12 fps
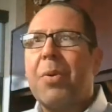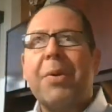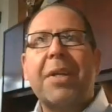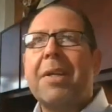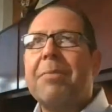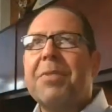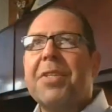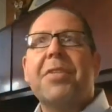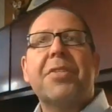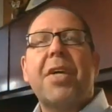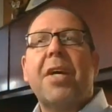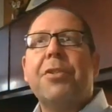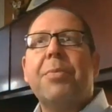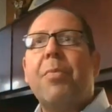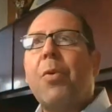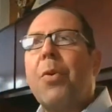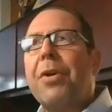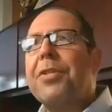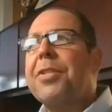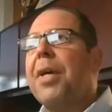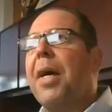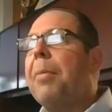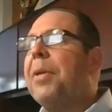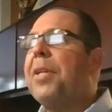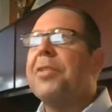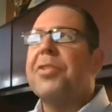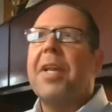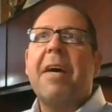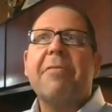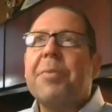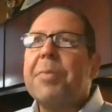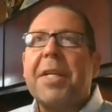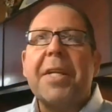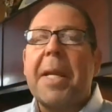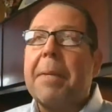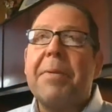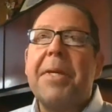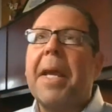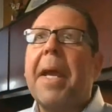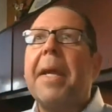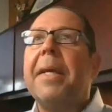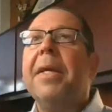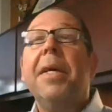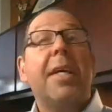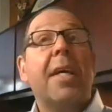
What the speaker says: when it comes to discussion boards. It doesn't have to be an APA.